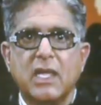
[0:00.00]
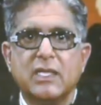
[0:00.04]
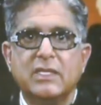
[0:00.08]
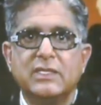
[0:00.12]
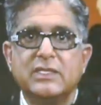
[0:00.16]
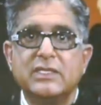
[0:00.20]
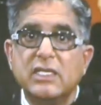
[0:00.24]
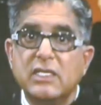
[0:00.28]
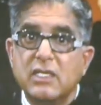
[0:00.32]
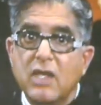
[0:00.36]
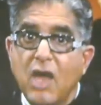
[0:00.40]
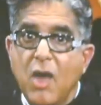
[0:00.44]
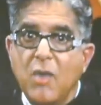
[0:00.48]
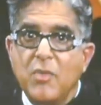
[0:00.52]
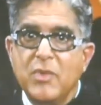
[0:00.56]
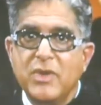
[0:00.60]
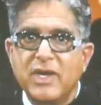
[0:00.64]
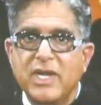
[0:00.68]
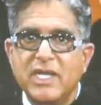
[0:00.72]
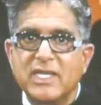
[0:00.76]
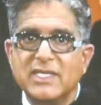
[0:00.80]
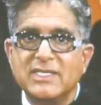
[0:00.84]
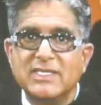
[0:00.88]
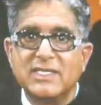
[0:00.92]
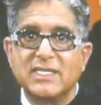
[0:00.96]

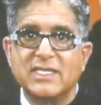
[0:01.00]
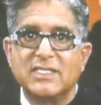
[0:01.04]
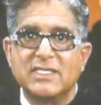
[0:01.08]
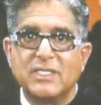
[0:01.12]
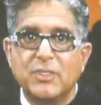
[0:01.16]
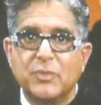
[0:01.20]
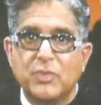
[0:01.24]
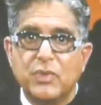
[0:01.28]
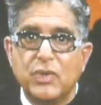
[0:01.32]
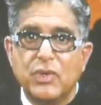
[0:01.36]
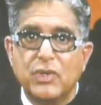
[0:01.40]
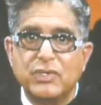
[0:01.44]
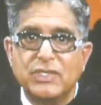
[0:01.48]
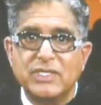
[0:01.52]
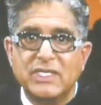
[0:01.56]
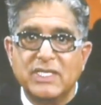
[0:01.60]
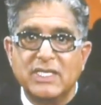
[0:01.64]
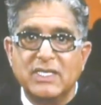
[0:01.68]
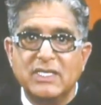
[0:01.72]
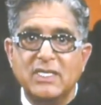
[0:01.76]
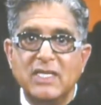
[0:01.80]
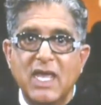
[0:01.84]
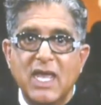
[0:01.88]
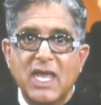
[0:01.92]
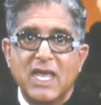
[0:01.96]
Telomerase is the
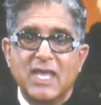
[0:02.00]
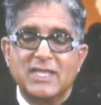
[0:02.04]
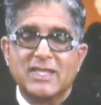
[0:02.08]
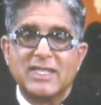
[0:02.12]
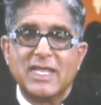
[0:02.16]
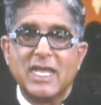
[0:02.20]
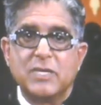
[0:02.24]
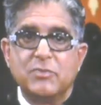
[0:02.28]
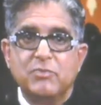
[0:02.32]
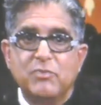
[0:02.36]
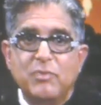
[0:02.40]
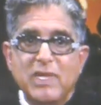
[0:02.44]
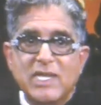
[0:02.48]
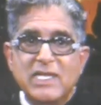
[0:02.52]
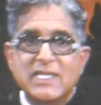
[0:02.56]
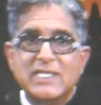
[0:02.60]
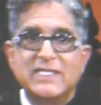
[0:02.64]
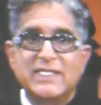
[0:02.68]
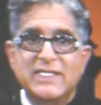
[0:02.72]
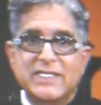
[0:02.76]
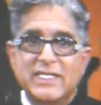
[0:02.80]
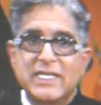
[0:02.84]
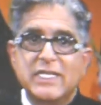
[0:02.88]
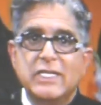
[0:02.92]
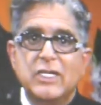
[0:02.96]
protein that
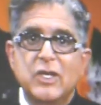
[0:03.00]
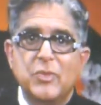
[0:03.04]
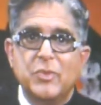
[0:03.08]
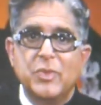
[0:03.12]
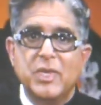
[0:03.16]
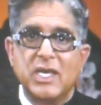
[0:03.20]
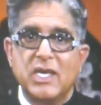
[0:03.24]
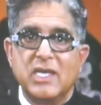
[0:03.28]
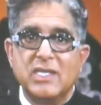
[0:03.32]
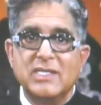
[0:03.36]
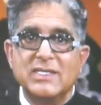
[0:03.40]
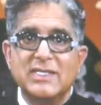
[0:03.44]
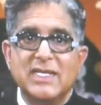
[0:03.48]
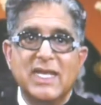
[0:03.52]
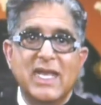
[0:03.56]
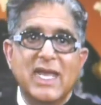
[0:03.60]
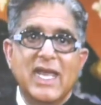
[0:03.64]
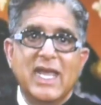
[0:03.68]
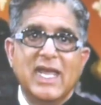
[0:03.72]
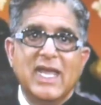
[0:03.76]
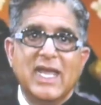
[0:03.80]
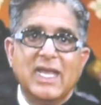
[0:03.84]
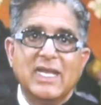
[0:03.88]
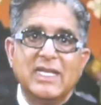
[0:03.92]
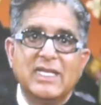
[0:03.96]
builds telomeres
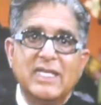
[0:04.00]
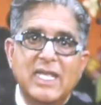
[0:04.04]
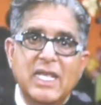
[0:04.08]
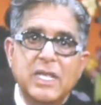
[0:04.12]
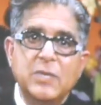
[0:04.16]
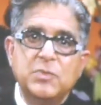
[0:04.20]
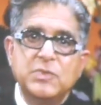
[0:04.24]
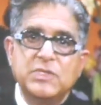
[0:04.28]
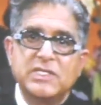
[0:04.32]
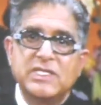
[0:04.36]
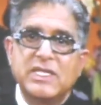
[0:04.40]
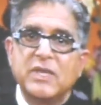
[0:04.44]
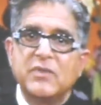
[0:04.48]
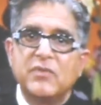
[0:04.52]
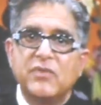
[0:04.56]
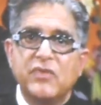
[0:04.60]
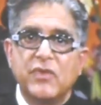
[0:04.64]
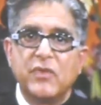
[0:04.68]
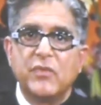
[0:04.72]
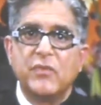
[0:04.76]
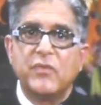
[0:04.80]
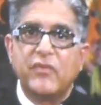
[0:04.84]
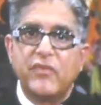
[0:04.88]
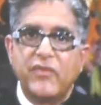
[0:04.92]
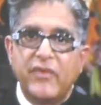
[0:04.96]
and keeps them
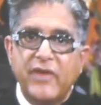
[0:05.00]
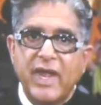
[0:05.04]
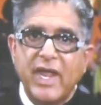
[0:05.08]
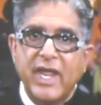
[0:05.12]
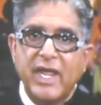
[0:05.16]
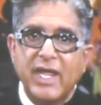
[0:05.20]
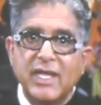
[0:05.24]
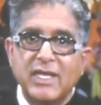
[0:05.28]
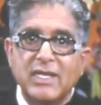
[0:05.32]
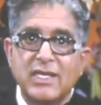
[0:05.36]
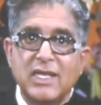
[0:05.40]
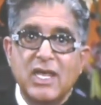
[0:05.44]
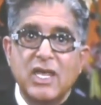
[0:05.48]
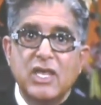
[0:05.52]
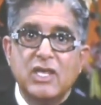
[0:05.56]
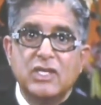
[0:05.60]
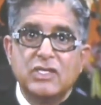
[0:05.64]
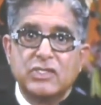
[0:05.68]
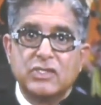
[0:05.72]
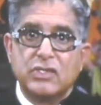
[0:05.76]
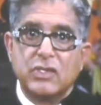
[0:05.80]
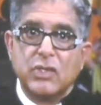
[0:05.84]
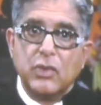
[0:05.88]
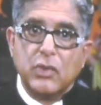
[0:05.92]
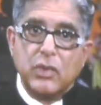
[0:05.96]
from fraying,
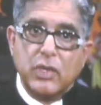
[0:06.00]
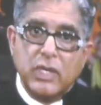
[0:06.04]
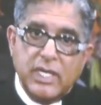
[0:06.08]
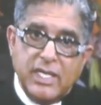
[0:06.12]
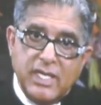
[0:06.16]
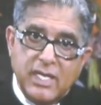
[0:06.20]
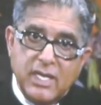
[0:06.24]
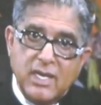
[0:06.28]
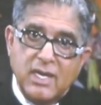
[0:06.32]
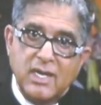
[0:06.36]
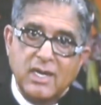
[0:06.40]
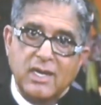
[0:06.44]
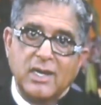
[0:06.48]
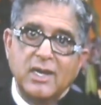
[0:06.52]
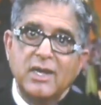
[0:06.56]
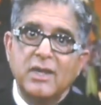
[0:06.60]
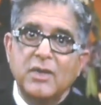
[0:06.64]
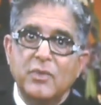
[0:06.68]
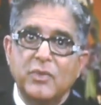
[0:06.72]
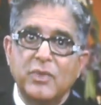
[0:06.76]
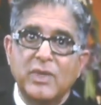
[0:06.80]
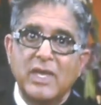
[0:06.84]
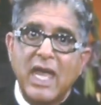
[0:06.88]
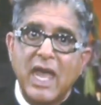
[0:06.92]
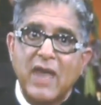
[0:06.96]
so here
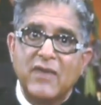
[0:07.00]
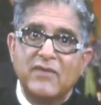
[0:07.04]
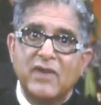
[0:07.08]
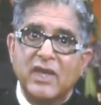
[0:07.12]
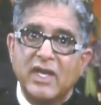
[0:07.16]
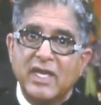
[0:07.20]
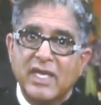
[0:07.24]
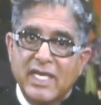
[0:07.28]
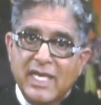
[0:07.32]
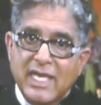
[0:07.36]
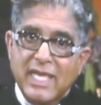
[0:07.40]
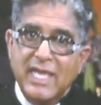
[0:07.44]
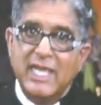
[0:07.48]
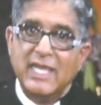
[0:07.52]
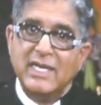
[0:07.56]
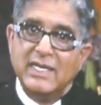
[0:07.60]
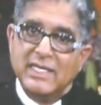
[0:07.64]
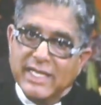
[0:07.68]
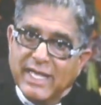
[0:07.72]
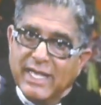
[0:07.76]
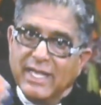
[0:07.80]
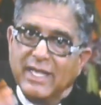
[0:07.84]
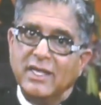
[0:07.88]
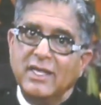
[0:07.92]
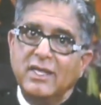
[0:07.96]
we have a key
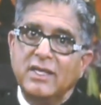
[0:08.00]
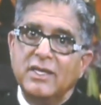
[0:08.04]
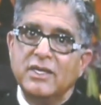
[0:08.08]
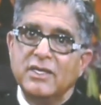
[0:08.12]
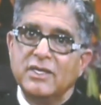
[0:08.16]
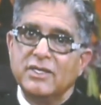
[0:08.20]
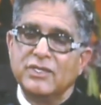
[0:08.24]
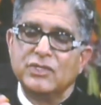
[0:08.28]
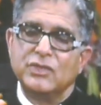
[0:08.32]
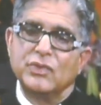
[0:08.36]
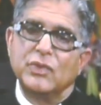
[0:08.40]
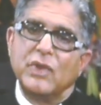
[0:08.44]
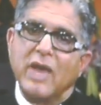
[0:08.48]
link to